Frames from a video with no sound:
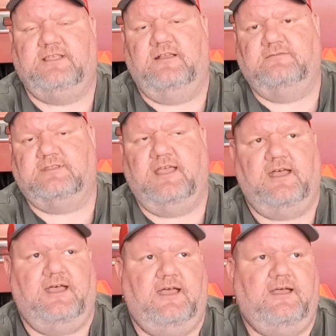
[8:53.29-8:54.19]
gone sky
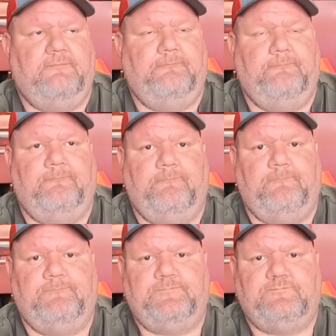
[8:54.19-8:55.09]
high.
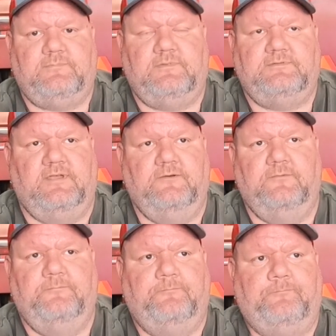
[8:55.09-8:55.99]
So